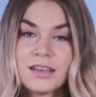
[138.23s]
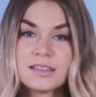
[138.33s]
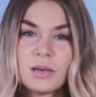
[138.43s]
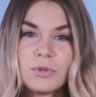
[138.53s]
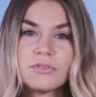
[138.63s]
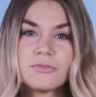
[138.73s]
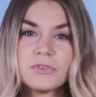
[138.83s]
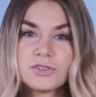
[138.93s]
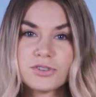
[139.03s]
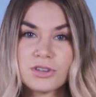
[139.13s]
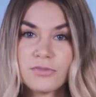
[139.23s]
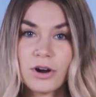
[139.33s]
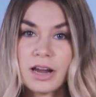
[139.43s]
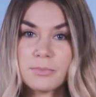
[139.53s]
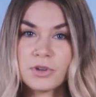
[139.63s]
Some of the features of
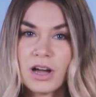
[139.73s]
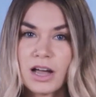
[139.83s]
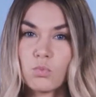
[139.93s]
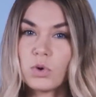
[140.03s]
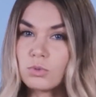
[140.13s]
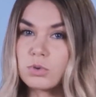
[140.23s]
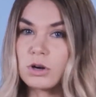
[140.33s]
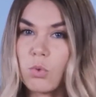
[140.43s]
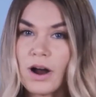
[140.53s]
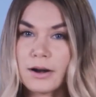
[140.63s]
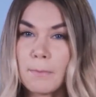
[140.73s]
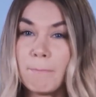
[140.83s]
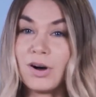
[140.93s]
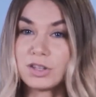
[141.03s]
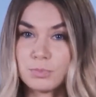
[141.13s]
our API will require
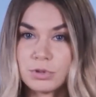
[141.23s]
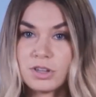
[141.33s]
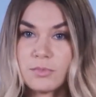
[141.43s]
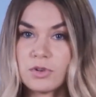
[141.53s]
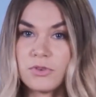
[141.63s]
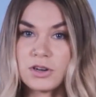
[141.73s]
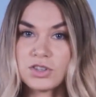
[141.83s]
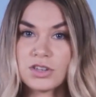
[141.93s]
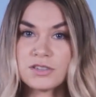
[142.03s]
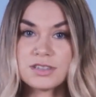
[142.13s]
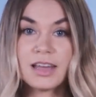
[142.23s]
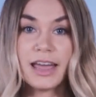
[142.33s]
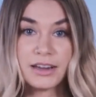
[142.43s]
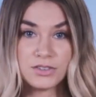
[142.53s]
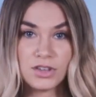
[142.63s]
multiple Lambda functions
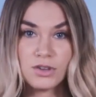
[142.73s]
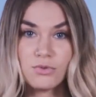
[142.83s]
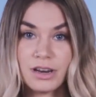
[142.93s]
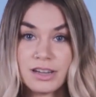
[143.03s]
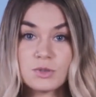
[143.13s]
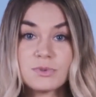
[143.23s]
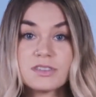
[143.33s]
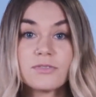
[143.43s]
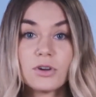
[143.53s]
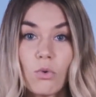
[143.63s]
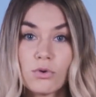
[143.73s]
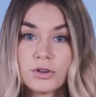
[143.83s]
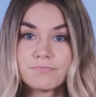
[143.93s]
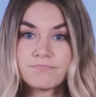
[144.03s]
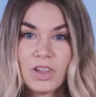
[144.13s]
to execute in a specific
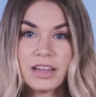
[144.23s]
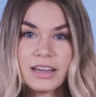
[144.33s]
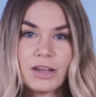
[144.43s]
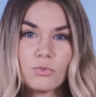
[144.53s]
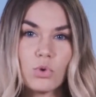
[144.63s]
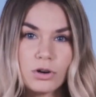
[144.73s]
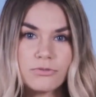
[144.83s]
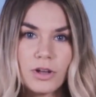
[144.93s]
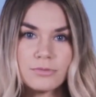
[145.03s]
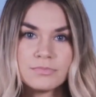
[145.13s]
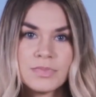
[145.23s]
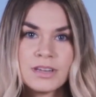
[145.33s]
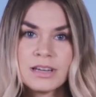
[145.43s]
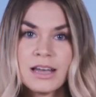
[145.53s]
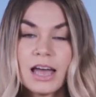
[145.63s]
order, like a workflow.
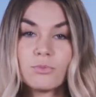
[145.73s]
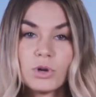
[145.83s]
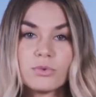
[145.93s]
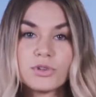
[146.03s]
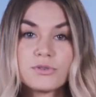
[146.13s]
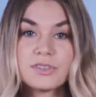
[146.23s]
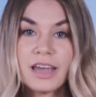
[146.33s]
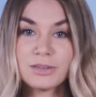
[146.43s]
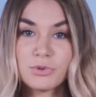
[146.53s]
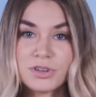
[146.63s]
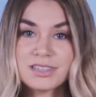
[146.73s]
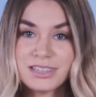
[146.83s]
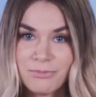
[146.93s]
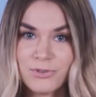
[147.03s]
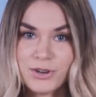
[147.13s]
And we will use AWS
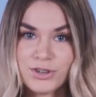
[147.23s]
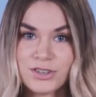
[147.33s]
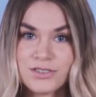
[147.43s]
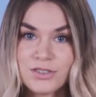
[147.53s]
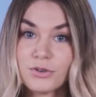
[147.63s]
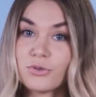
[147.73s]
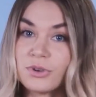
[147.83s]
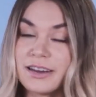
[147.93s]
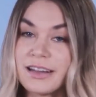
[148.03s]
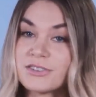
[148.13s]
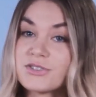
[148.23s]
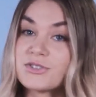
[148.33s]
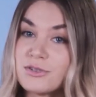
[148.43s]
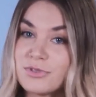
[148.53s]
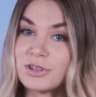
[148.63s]
Step Functions to create a
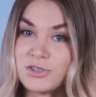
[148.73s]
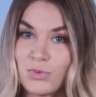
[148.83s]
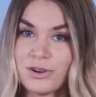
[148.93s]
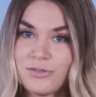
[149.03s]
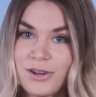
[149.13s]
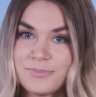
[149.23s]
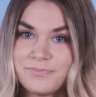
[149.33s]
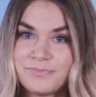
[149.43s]
serverless workflow.